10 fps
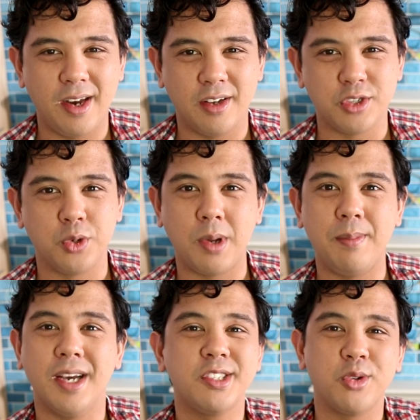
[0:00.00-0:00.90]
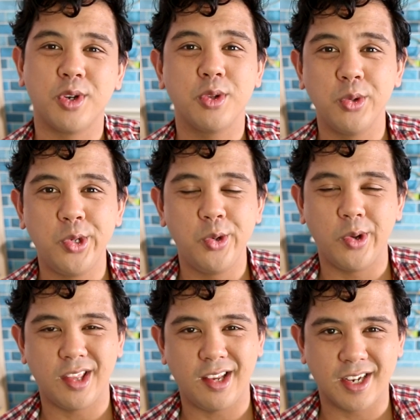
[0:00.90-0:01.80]
and I'll do my best to include
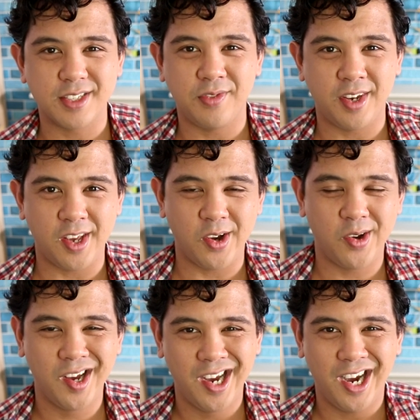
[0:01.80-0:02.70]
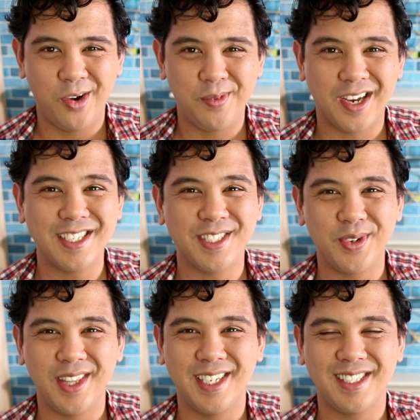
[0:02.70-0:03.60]
you in the next video. Hope you guys
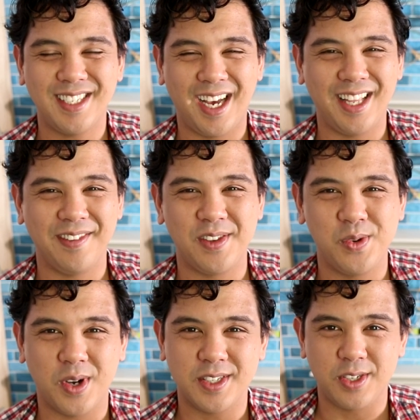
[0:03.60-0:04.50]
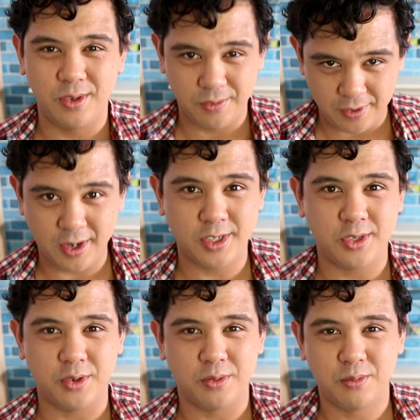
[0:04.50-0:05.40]
enjoyed this. I love you. I'll see you very
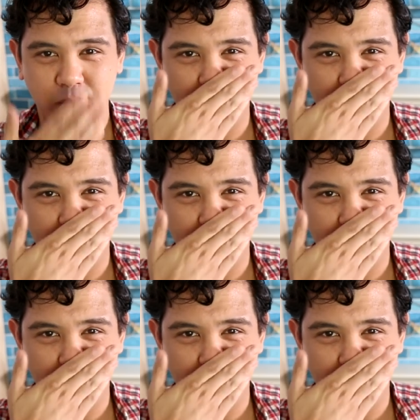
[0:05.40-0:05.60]
soon.